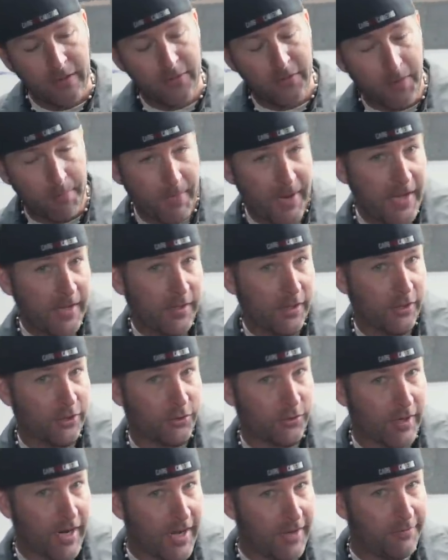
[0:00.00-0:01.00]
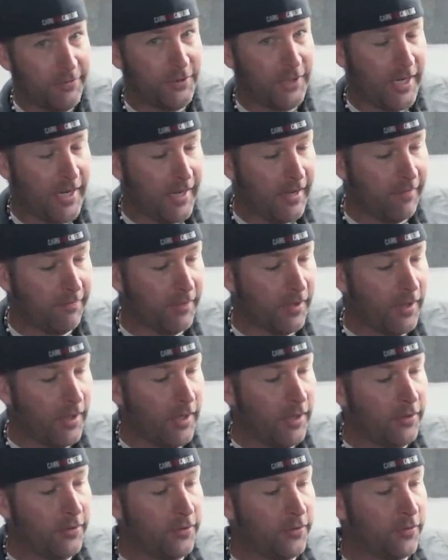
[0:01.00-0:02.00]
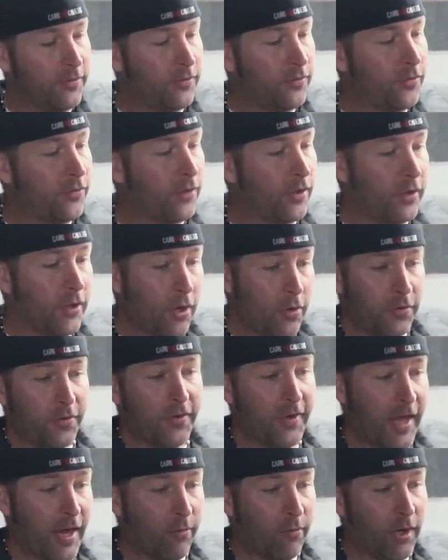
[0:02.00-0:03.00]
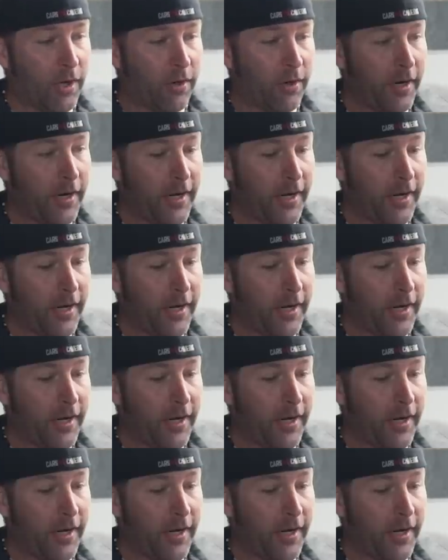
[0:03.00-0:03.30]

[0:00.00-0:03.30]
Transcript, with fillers: to make a drive shaft to go to that rear